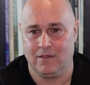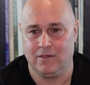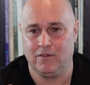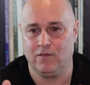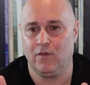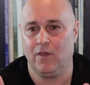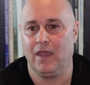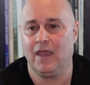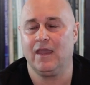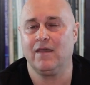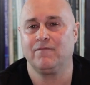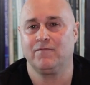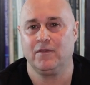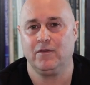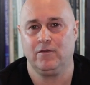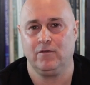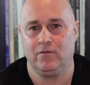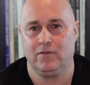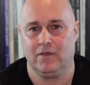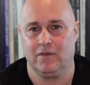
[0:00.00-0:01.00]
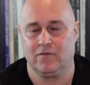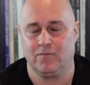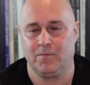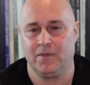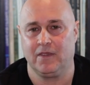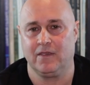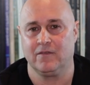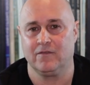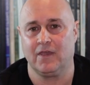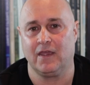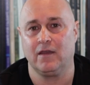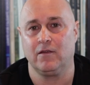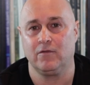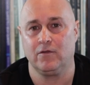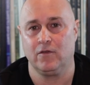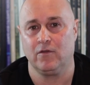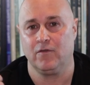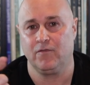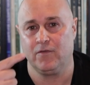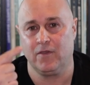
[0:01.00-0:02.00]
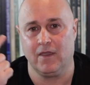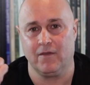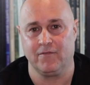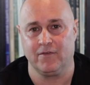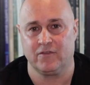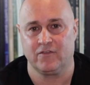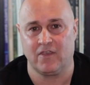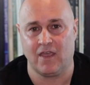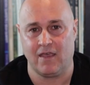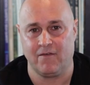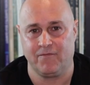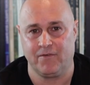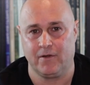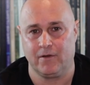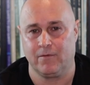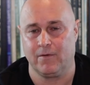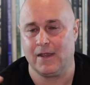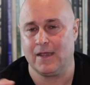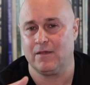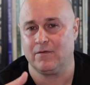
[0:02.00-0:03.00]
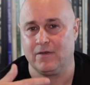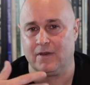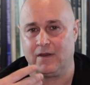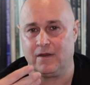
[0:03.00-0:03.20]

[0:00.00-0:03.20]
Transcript: You have to do this because I don't know if you have a soffit around.